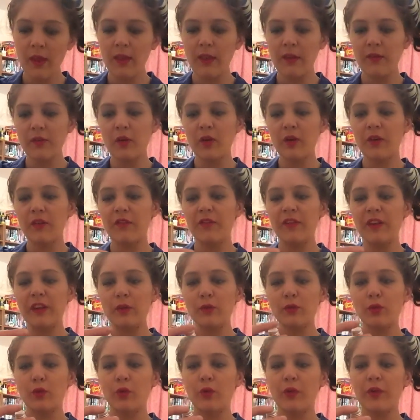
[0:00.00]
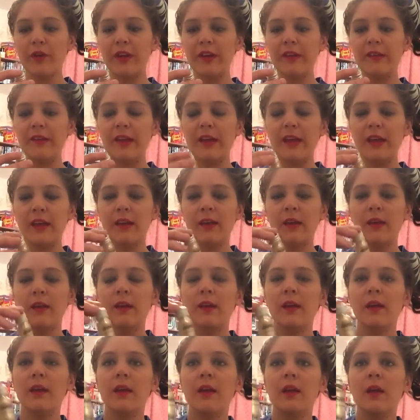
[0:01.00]
They've got Victorious here,
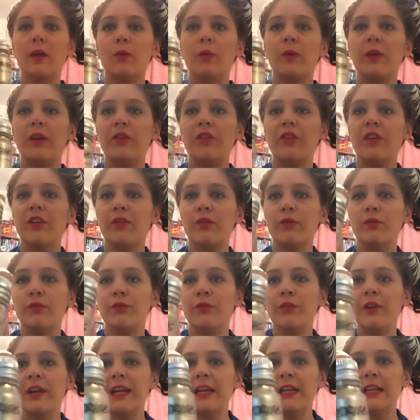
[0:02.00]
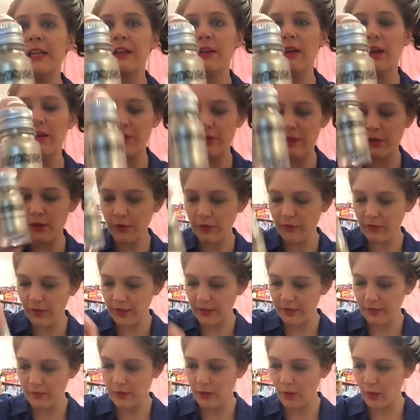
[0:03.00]
which is really nice. It looks
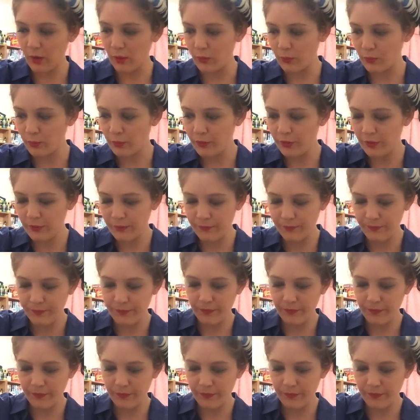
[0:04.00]
like it's gold.